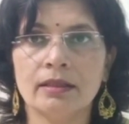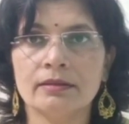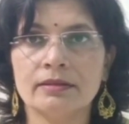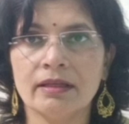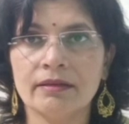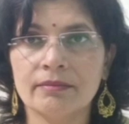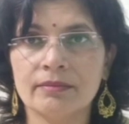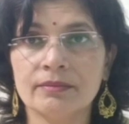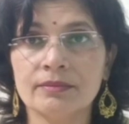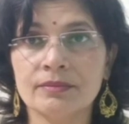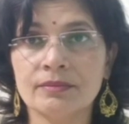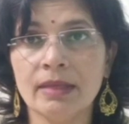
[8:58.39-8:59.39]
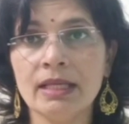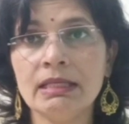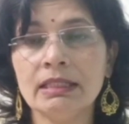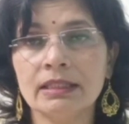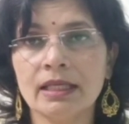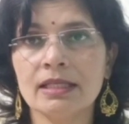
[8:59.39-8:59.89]
so
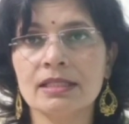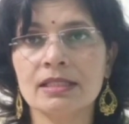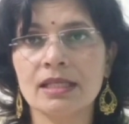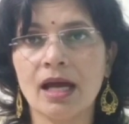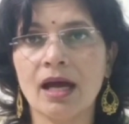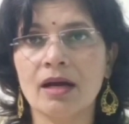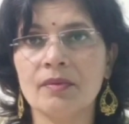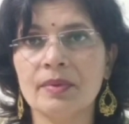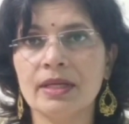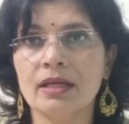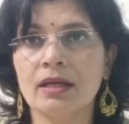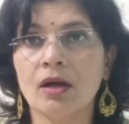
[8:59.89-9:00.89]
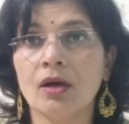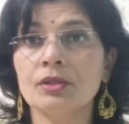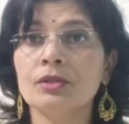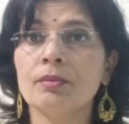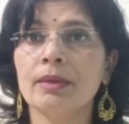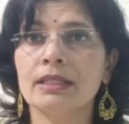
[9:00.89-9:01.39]
many things are being
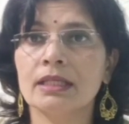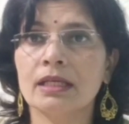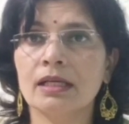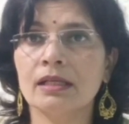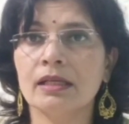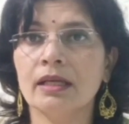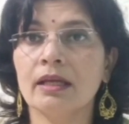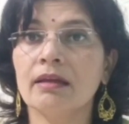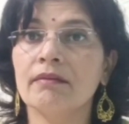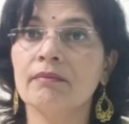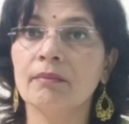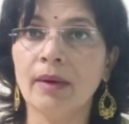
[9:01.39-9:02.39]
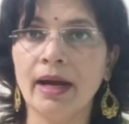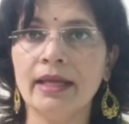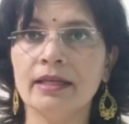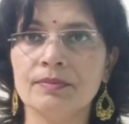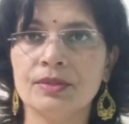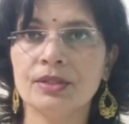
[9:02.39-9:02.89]
automatically
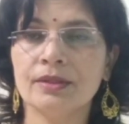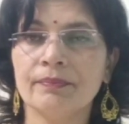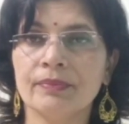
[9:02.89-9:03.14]
imbibed.